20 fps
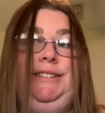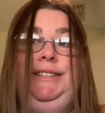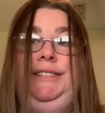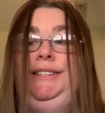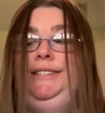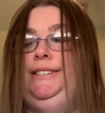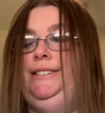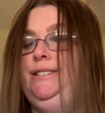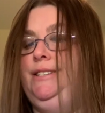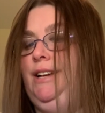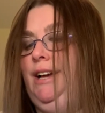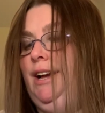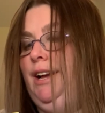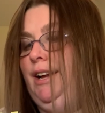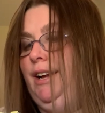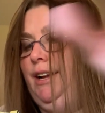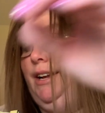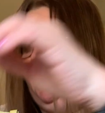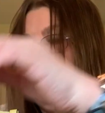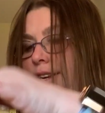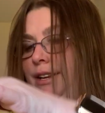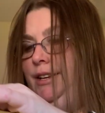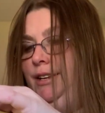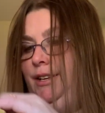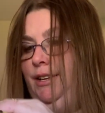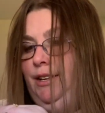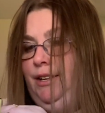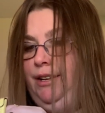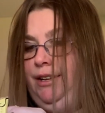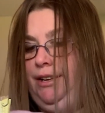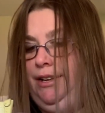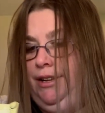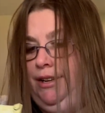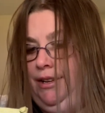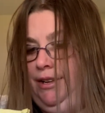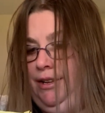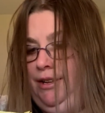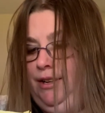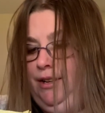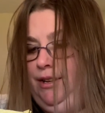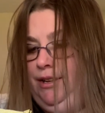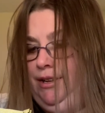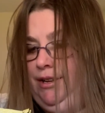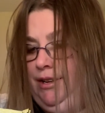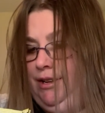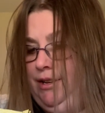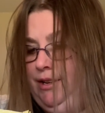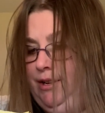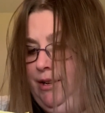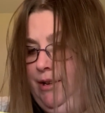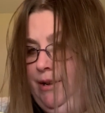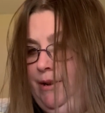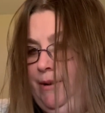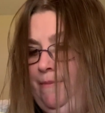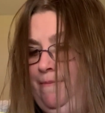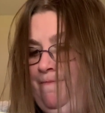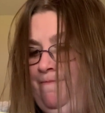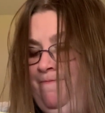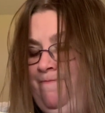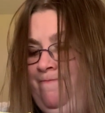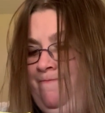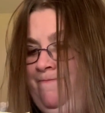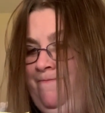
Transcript: to the side. Um,